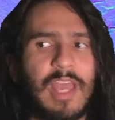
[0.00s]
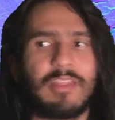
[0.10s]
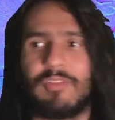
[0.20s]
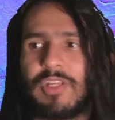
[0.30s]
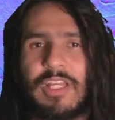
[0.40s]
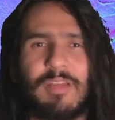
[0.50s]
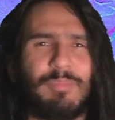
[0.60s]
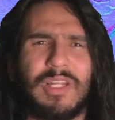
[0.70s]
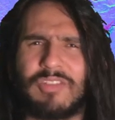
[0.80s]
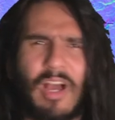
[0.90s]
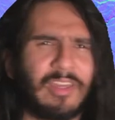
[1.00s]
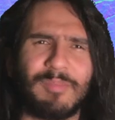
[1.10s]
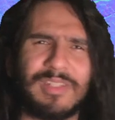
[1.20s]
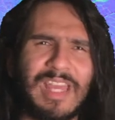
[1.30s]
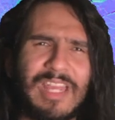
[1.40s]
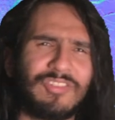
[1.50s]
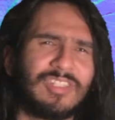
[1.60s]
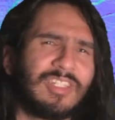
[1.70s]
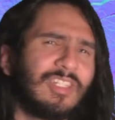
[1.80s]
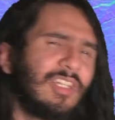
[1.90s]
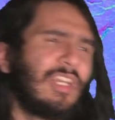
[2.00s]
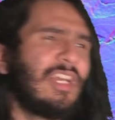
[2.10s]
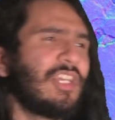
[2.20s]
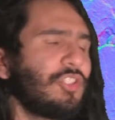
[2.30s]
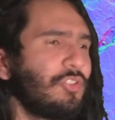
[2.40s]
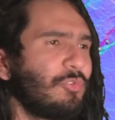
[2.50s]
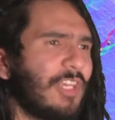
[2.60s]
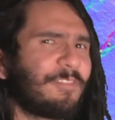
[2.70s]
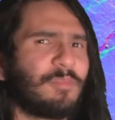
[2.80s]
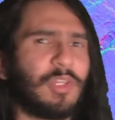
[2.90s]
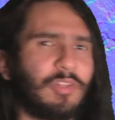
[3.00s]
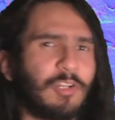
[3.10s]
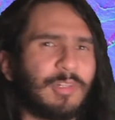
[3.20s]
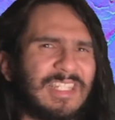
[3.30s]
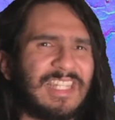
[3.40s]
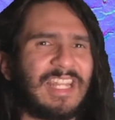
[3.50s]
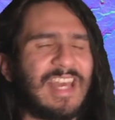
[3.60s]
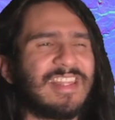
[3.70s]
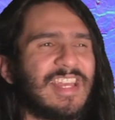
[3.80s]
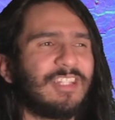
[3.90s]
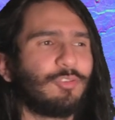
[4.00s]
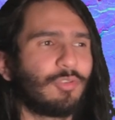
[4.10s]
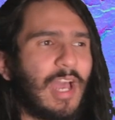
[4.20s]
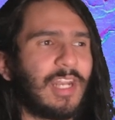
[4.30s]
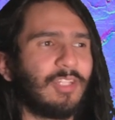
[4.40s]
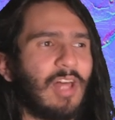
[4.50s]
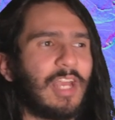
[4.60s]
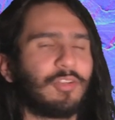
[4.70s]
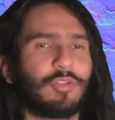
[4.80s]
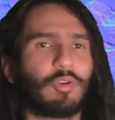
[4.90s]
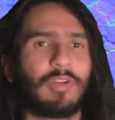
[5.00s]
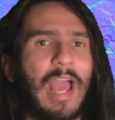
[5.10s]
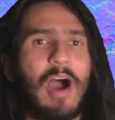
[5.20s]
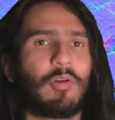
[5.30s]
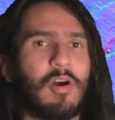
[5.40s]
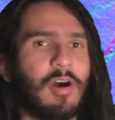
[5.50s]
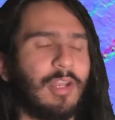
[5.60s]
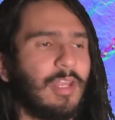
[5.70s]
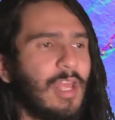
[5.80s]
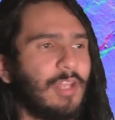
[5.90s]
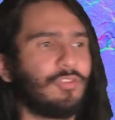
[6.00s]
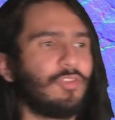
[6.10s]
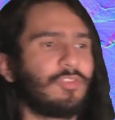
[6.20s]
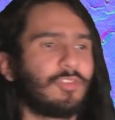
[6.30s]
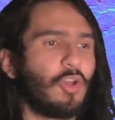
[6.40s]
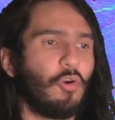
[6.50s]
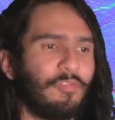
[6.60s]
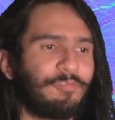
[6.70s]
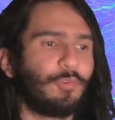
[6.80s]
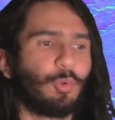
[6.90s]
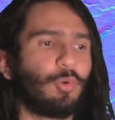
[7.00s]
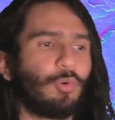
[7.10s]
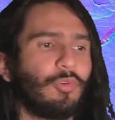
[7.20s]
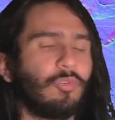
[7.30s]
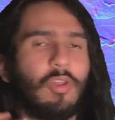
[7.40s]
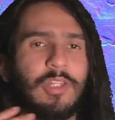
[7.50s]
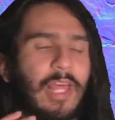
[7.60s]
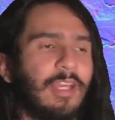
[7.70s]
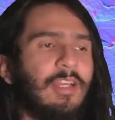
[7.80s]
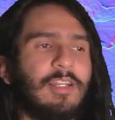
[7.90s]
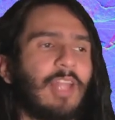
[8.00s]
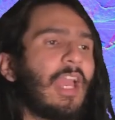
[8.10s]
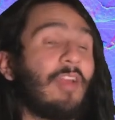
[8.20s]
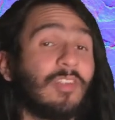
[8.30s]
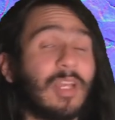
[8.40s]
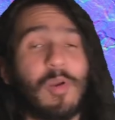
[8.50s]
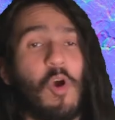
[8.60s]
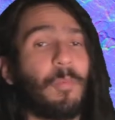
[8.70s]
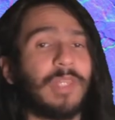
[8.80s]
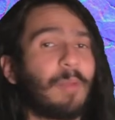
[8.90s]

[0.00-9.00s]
and then look at a bit of documentation, you'll get familiar with it, and then you'll kind of like nerd out on it and just go full like every time I open